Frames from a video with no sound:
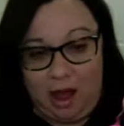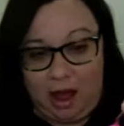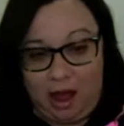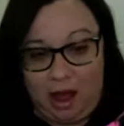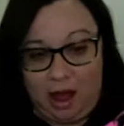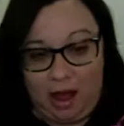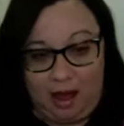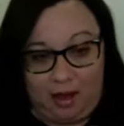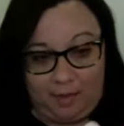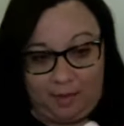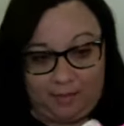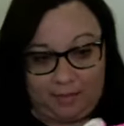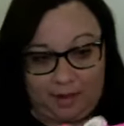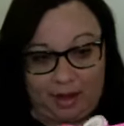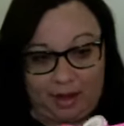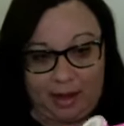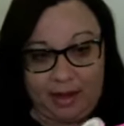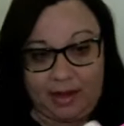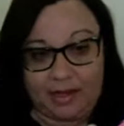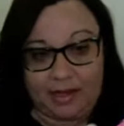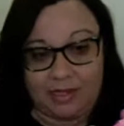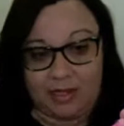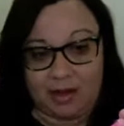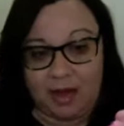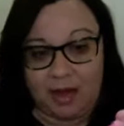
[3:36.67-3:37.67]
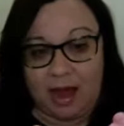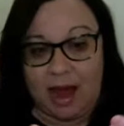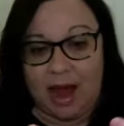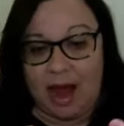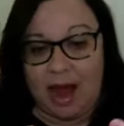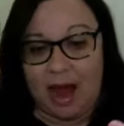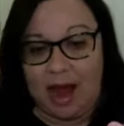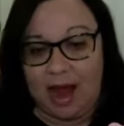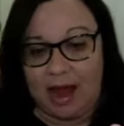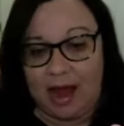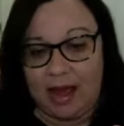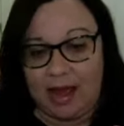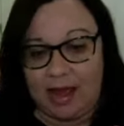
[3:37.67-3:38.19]
Um, so yeah,
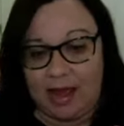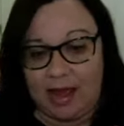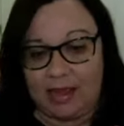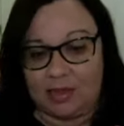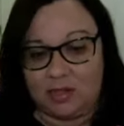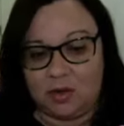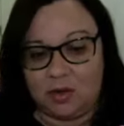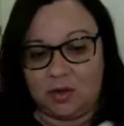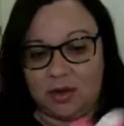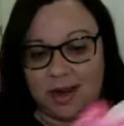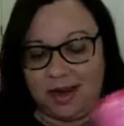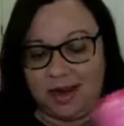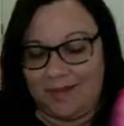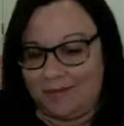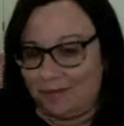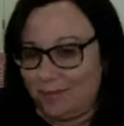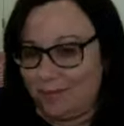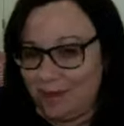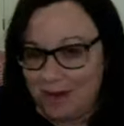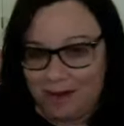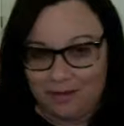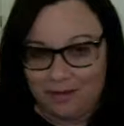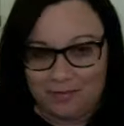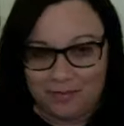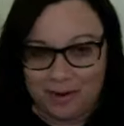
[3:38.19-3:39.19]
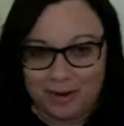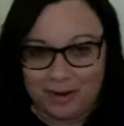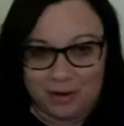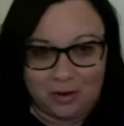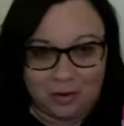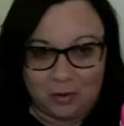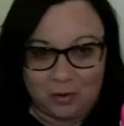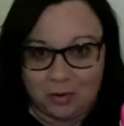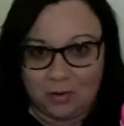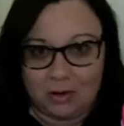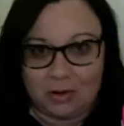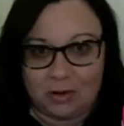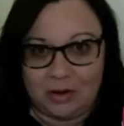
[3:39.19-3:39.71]
I don't have them in
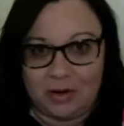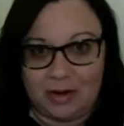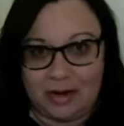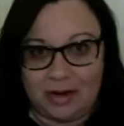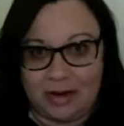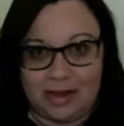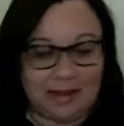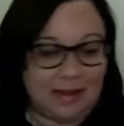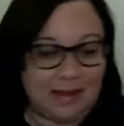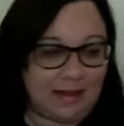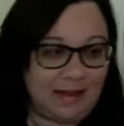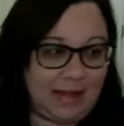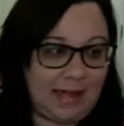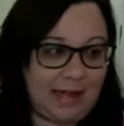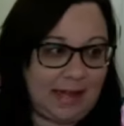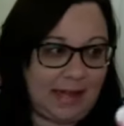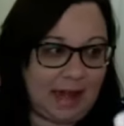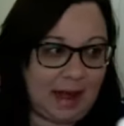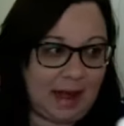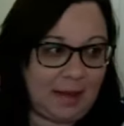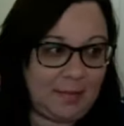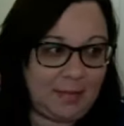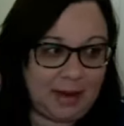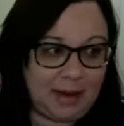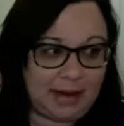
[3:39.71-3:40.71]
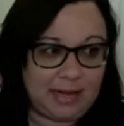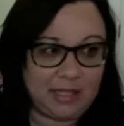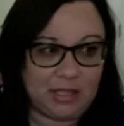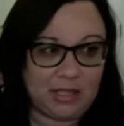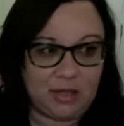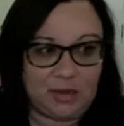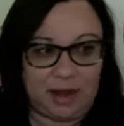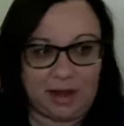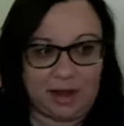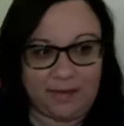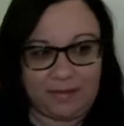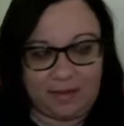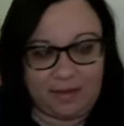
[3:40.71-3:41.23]
alphabetical order or anything like that, but I do
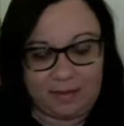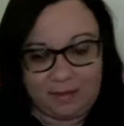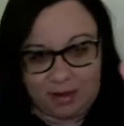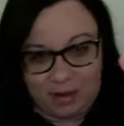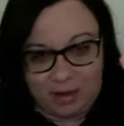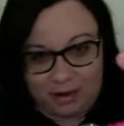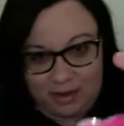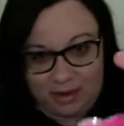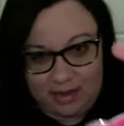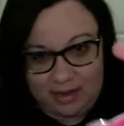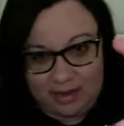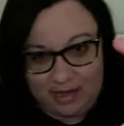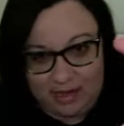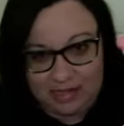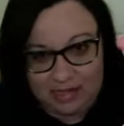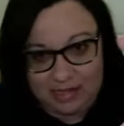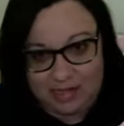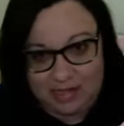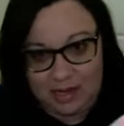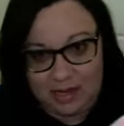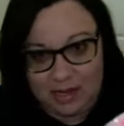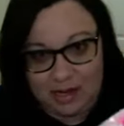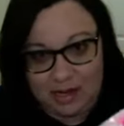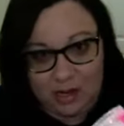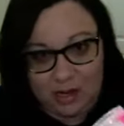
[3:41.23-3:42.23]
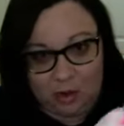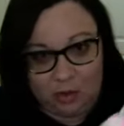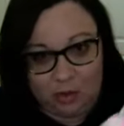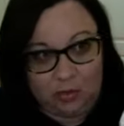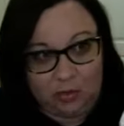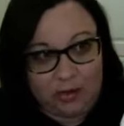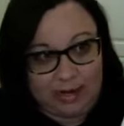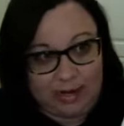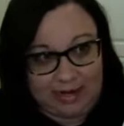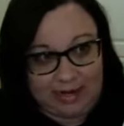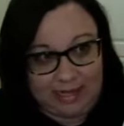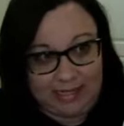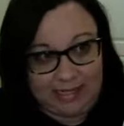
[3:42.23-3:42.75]
have them on these
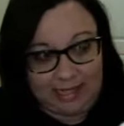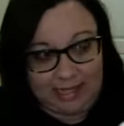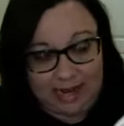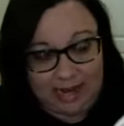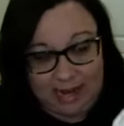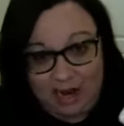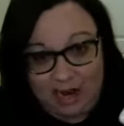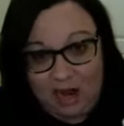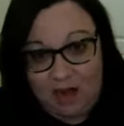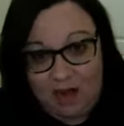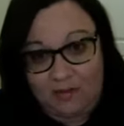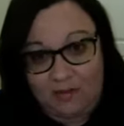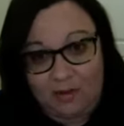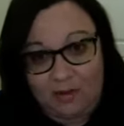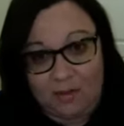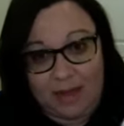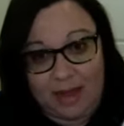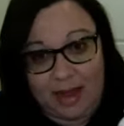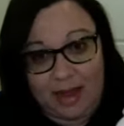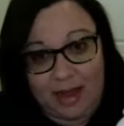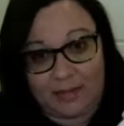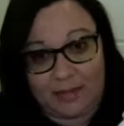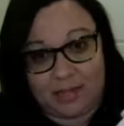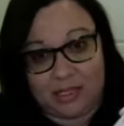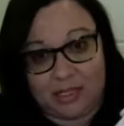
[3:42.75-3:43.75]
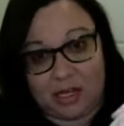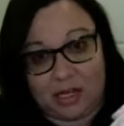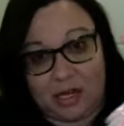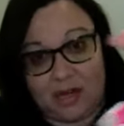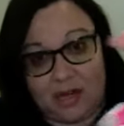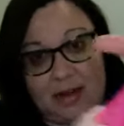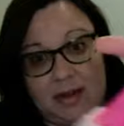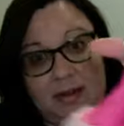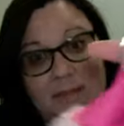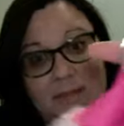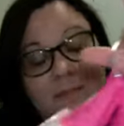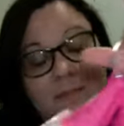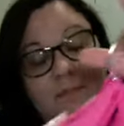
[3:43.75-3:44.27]
rings that I got from
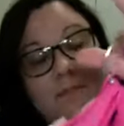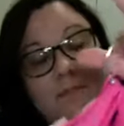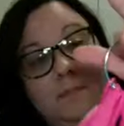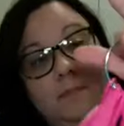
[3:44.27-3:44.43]
Amazon.